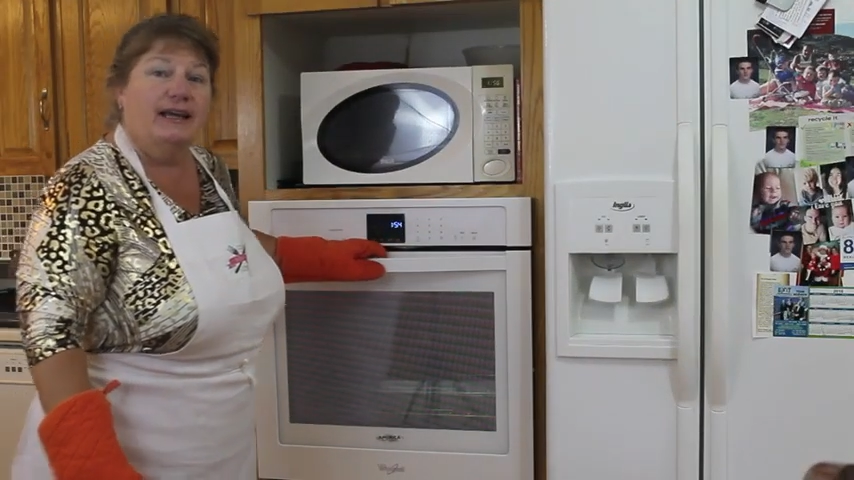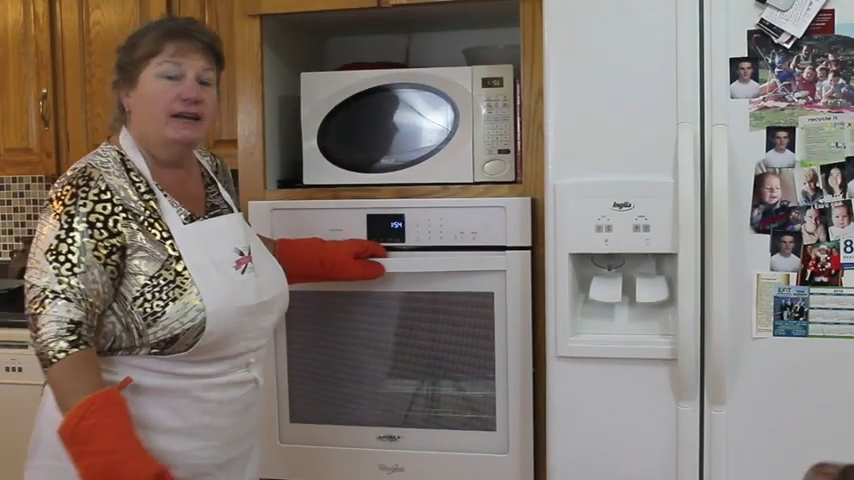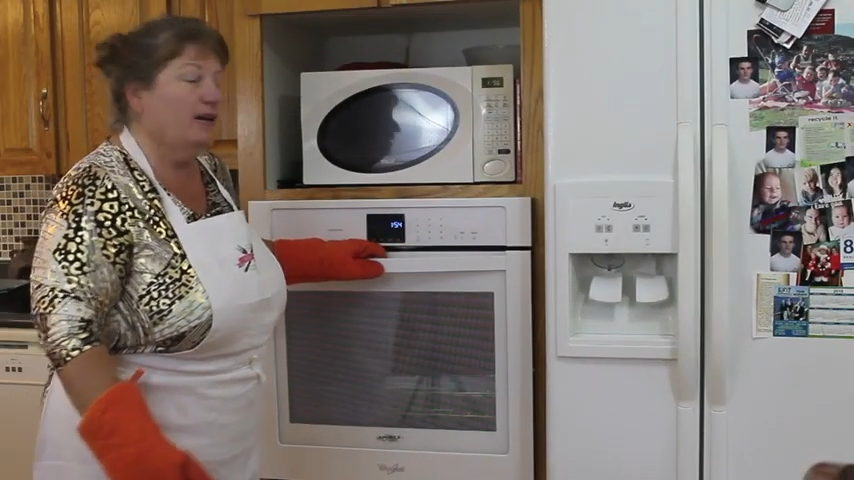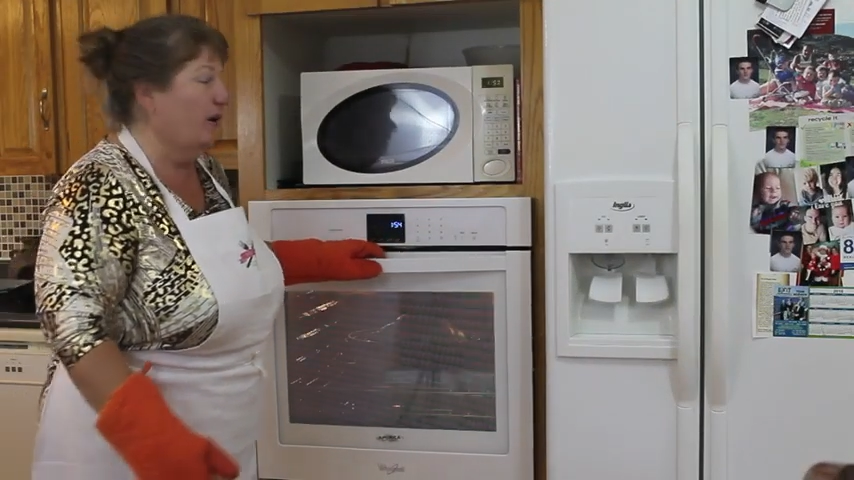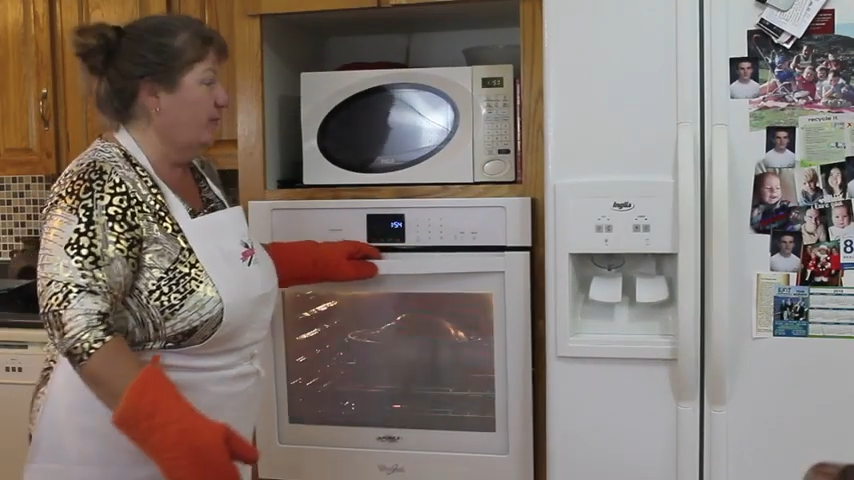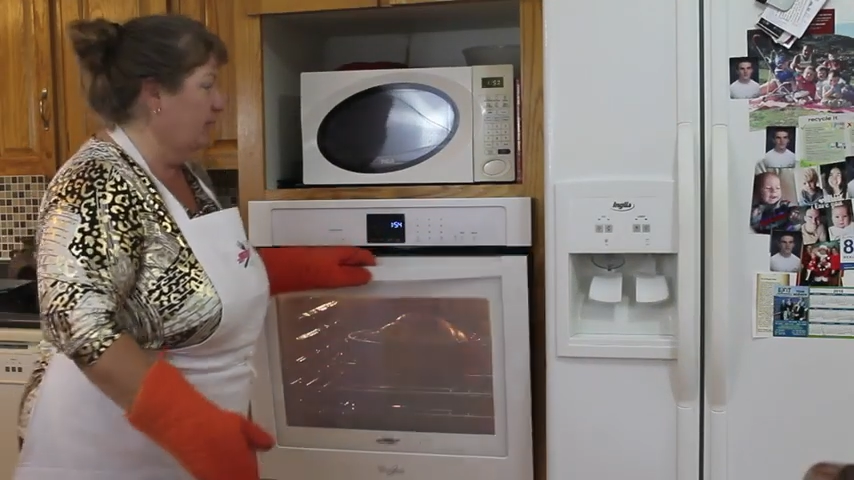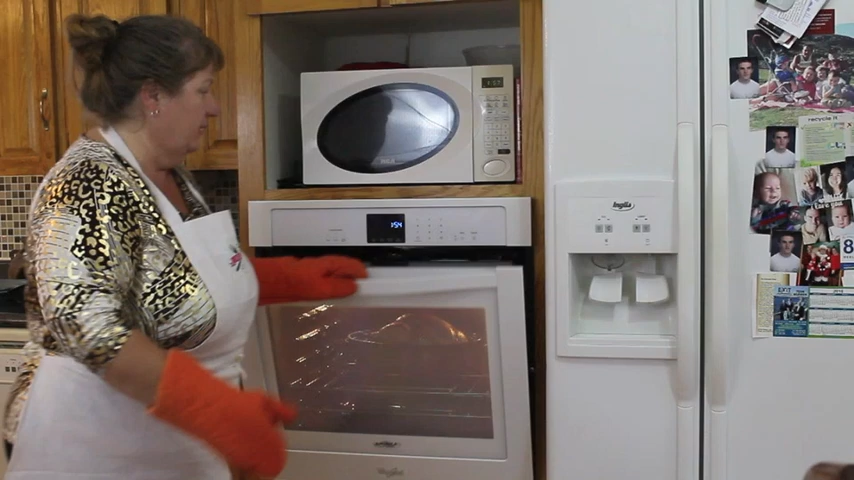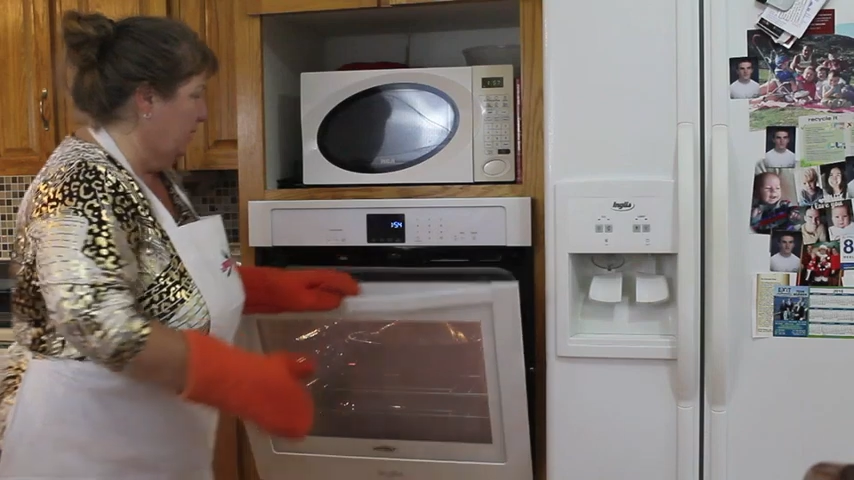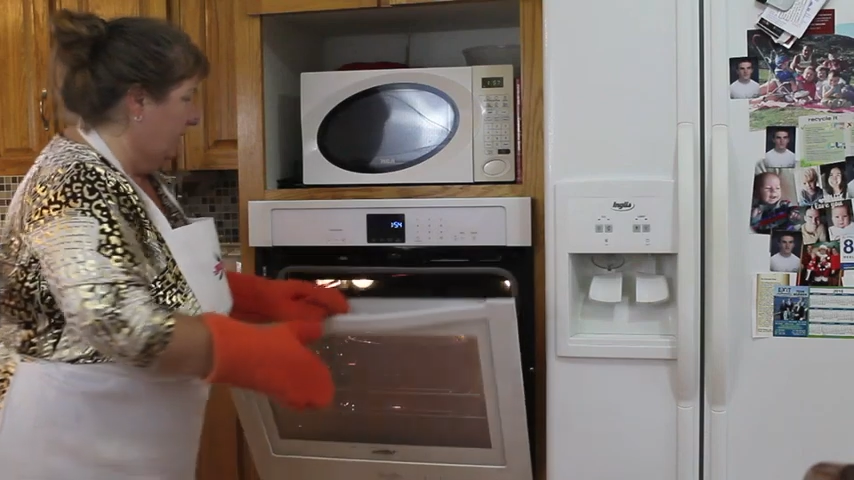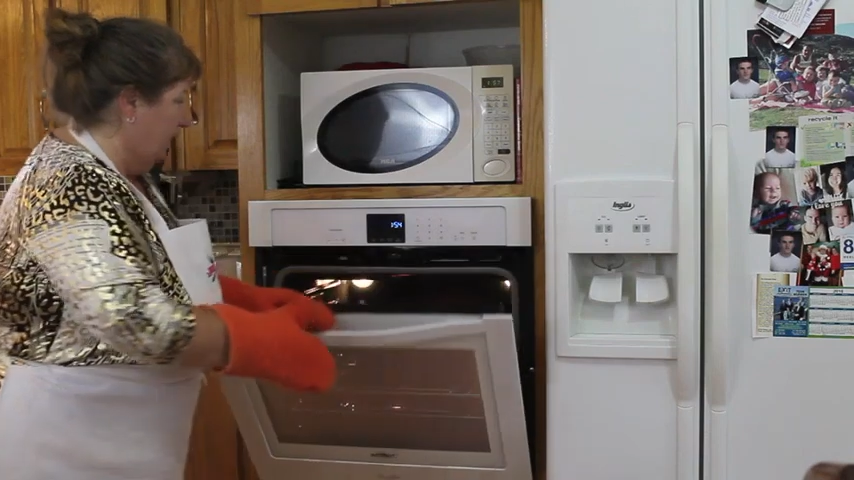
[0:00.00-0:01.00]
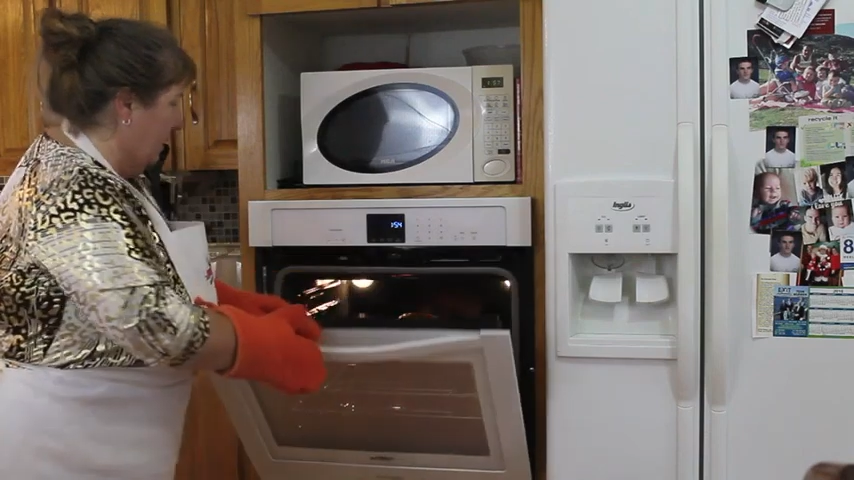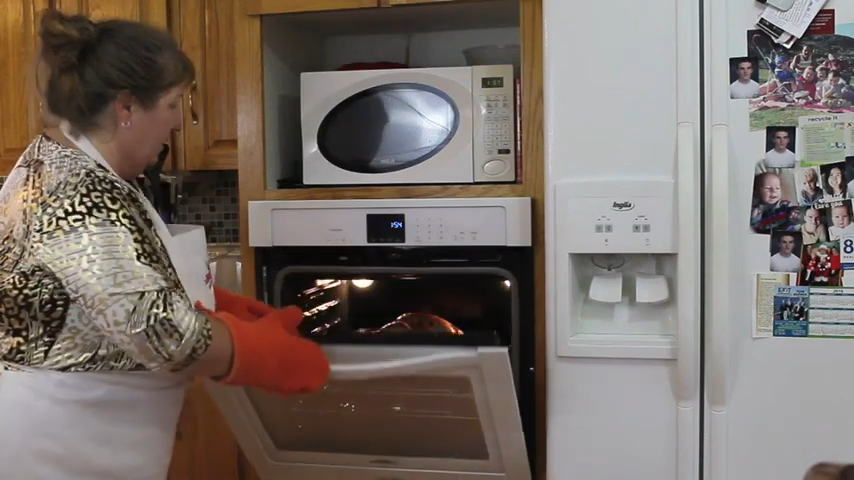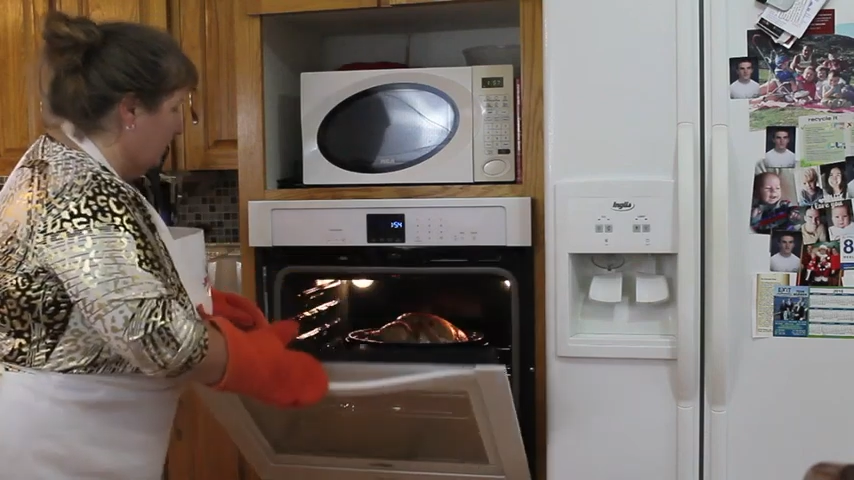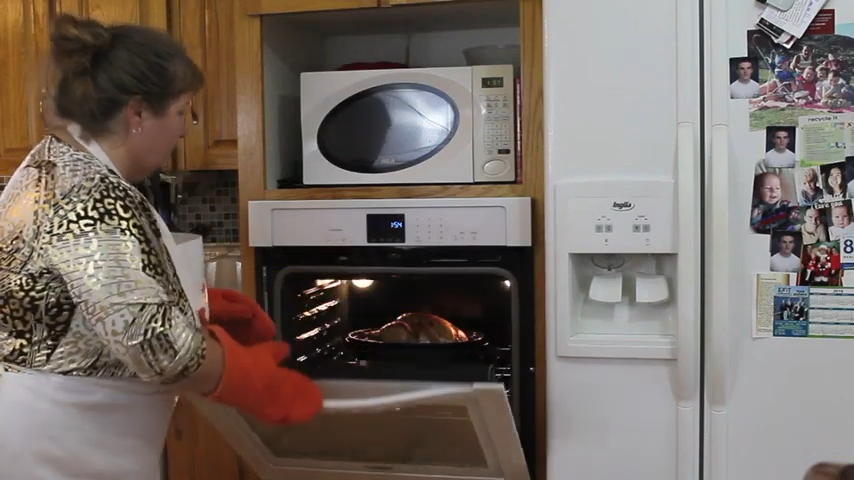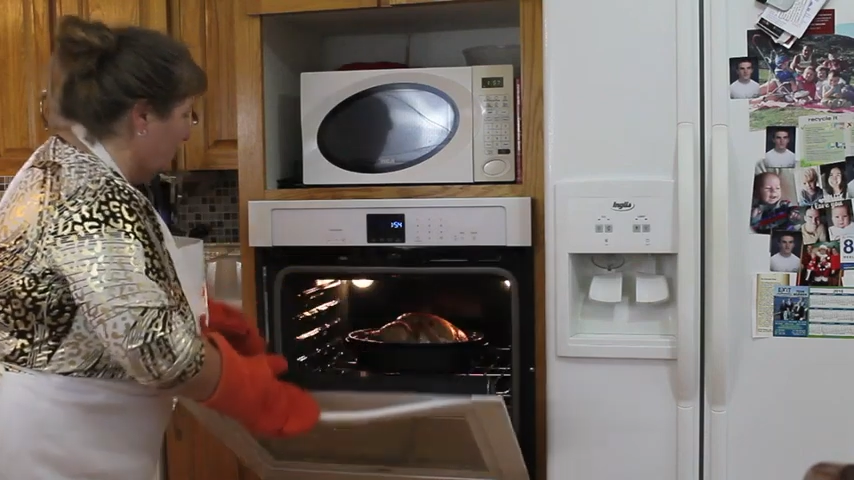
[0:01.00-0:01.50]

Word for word: out of the oven, and I'll